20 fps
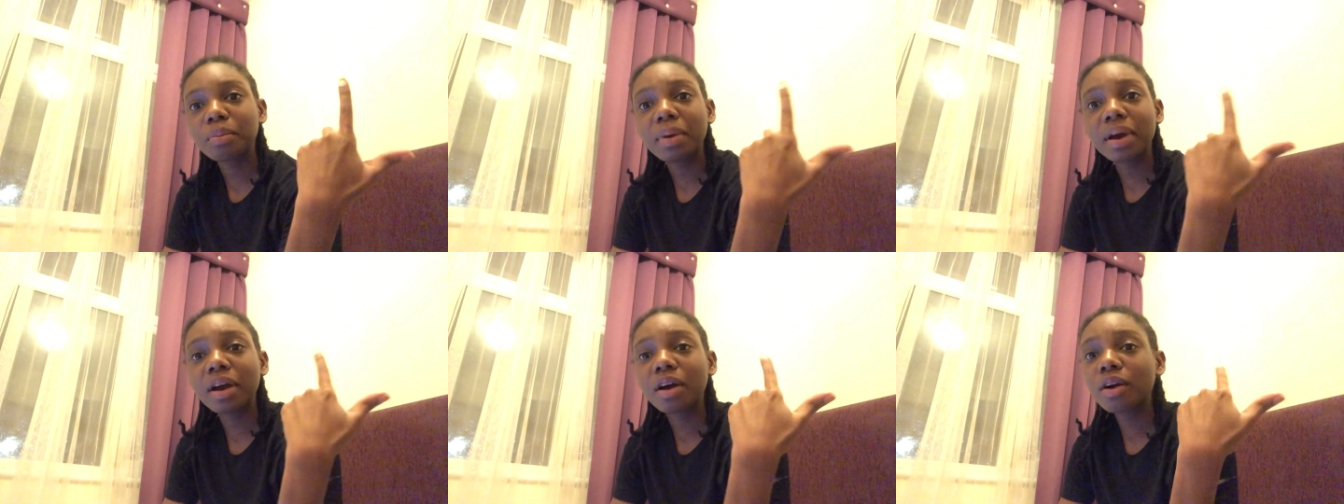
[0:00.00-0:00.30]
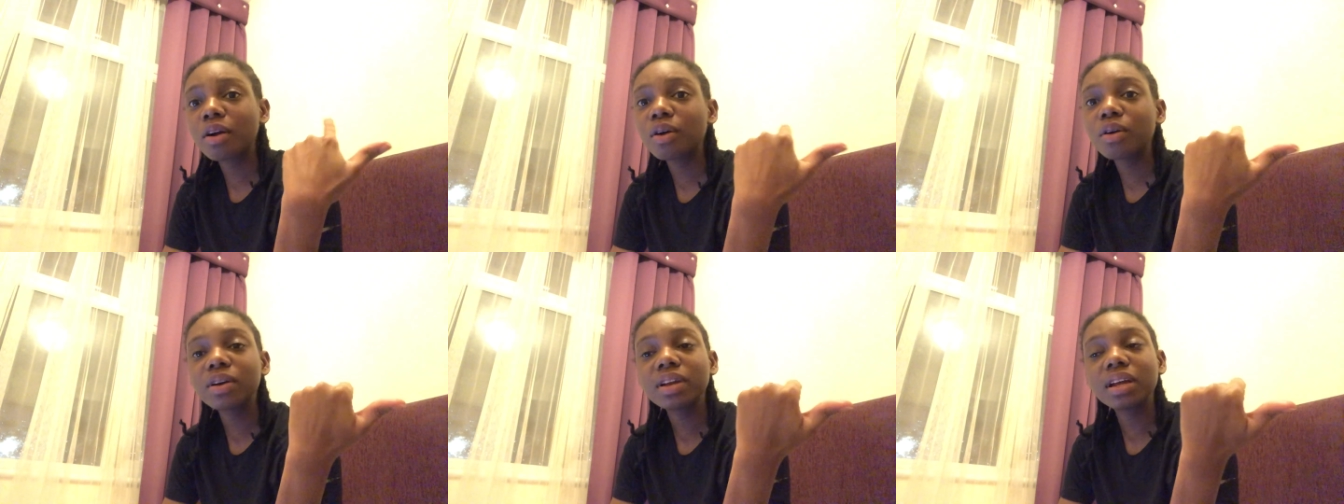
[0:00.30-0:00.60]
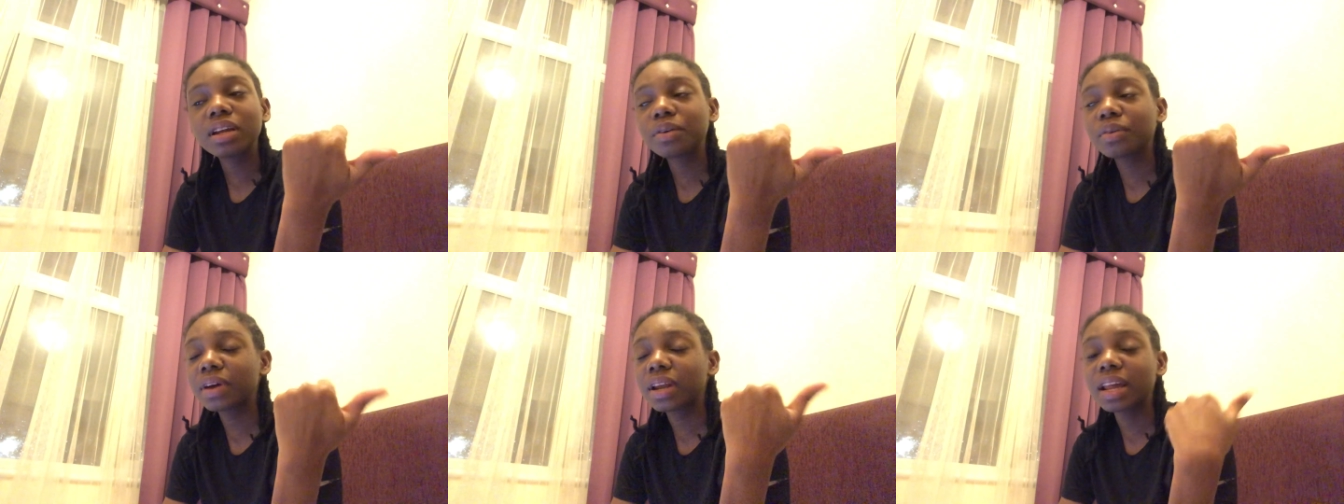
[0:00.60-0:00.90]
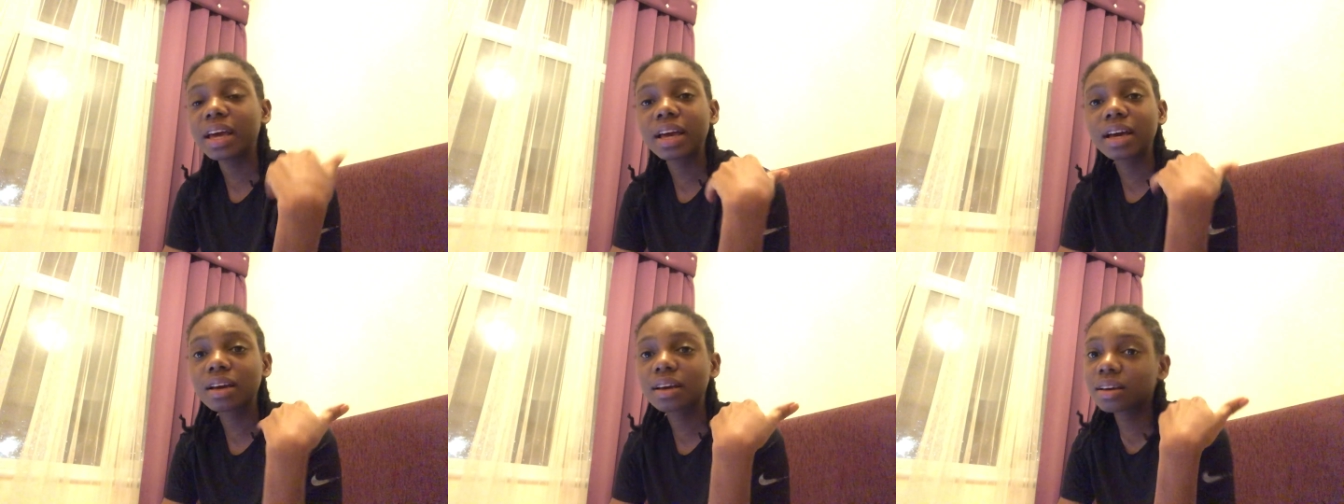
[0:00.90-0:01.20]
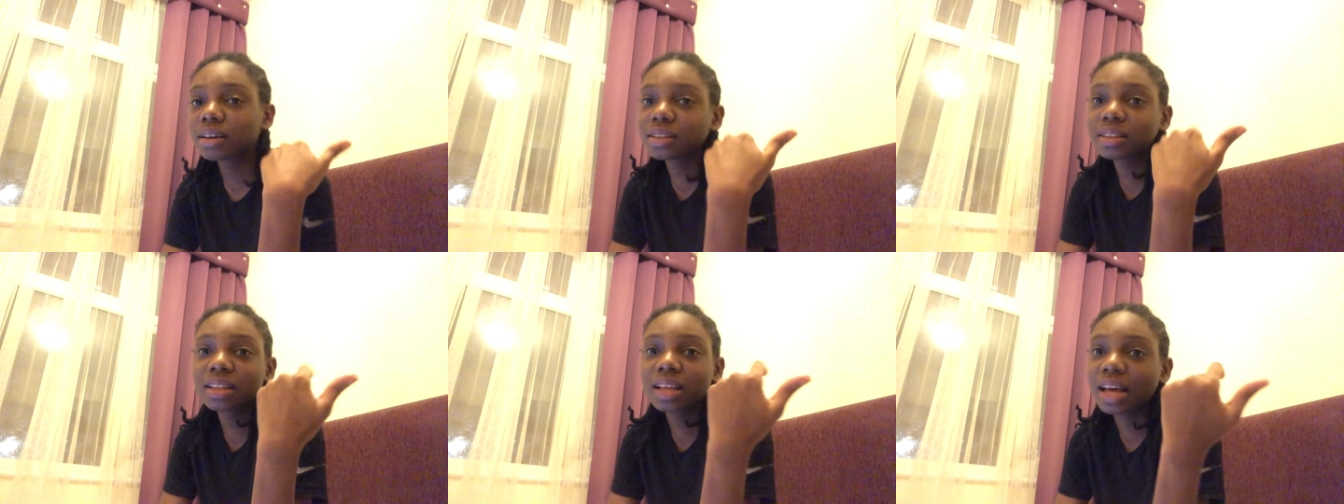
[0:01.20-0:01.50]
I called and they were like,
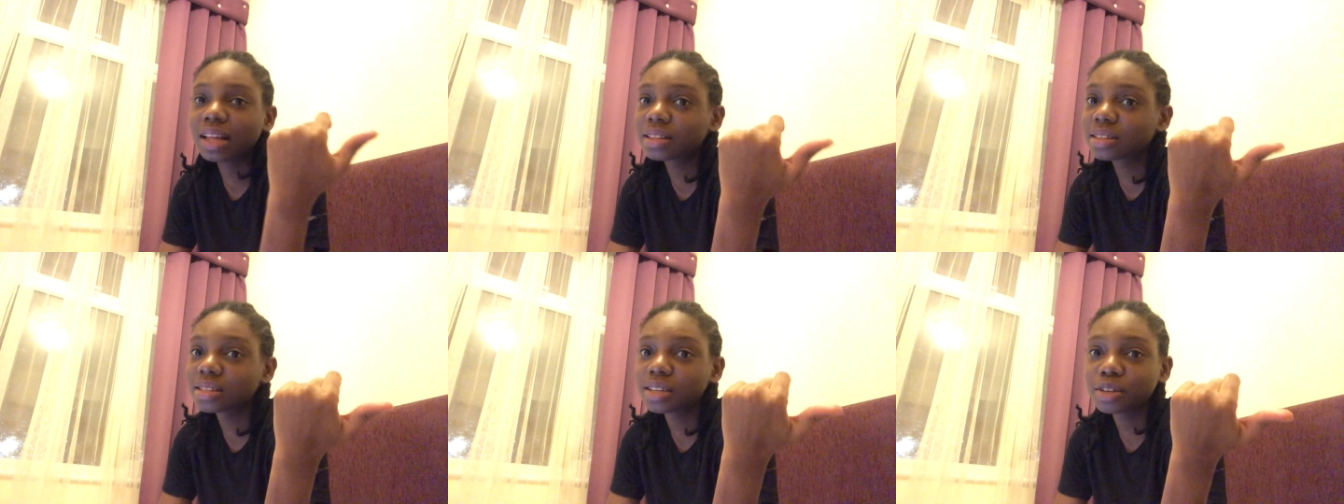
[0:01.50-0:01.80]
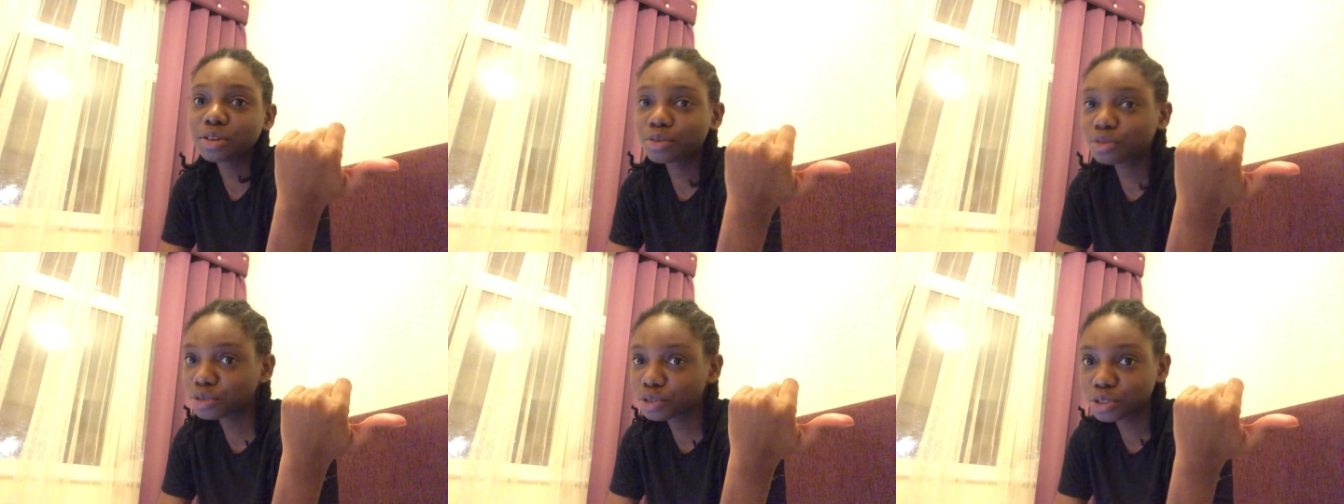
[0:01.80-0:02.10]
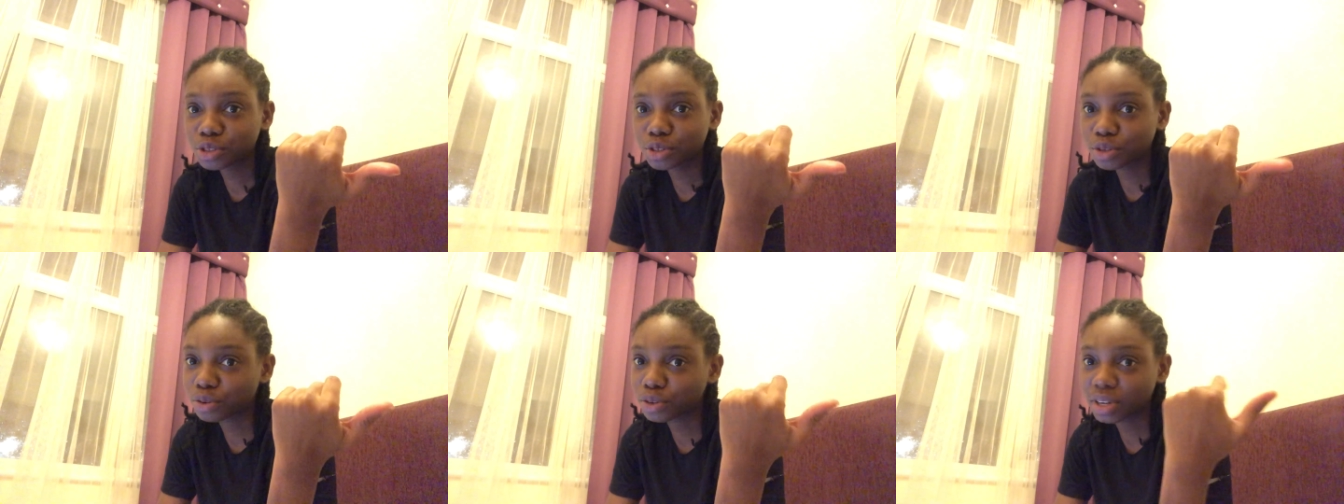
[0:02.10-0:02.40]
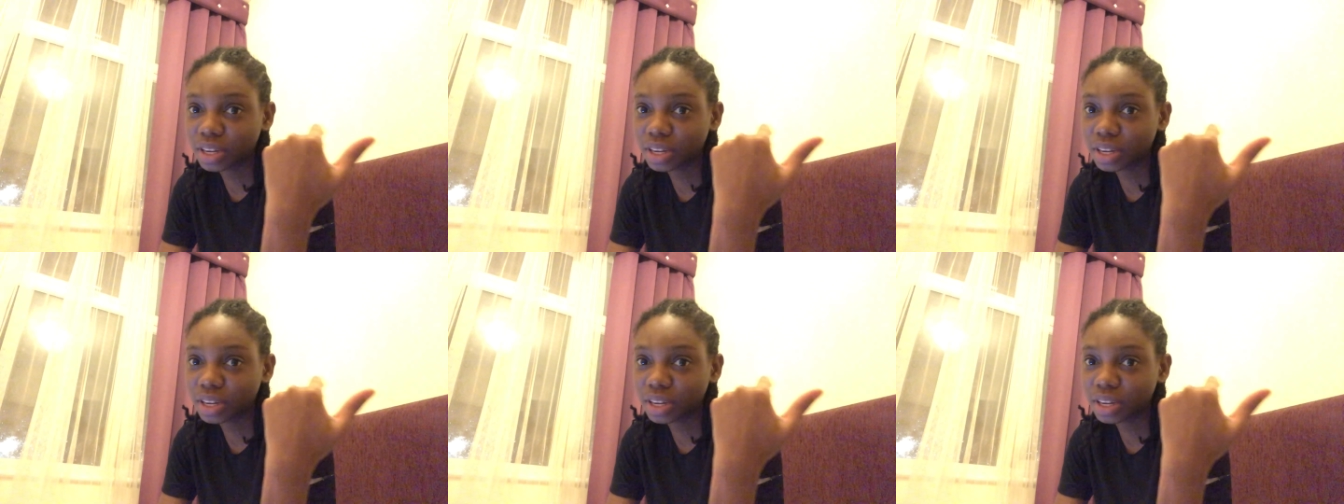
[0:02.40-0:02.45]
"That's a no-show.